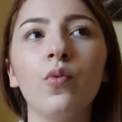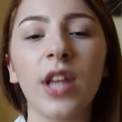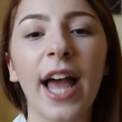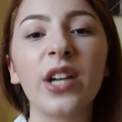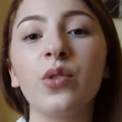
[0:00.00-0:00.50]

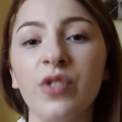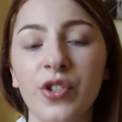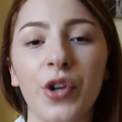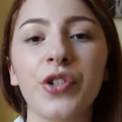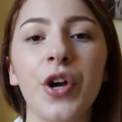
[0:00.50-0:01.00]
like
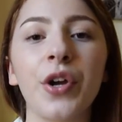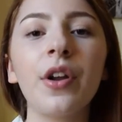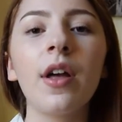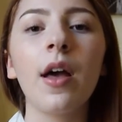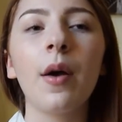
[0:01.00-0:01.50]
risotto
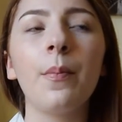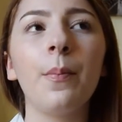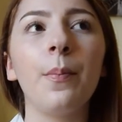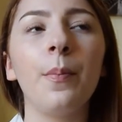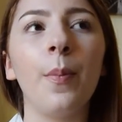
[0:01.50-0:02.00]

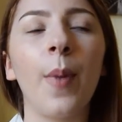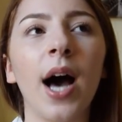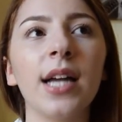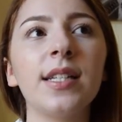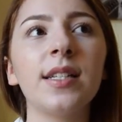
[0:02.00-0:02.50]

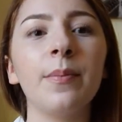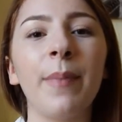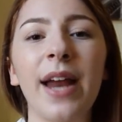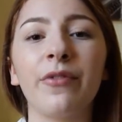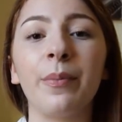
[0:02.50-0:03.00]
but
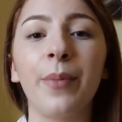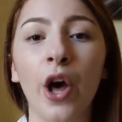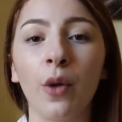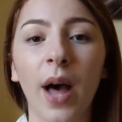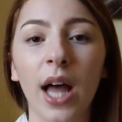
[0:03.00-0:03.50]
made from
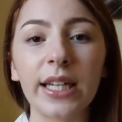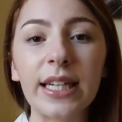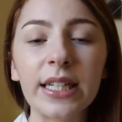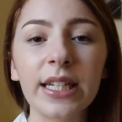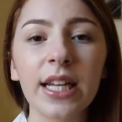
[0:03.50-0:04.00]
pearl
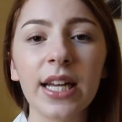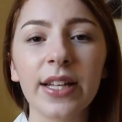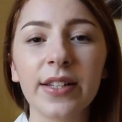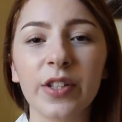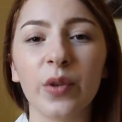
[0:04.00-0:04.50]
barley
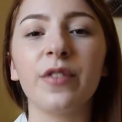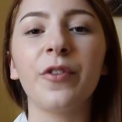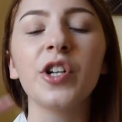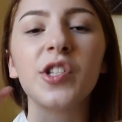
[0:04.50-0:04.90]
so it's a very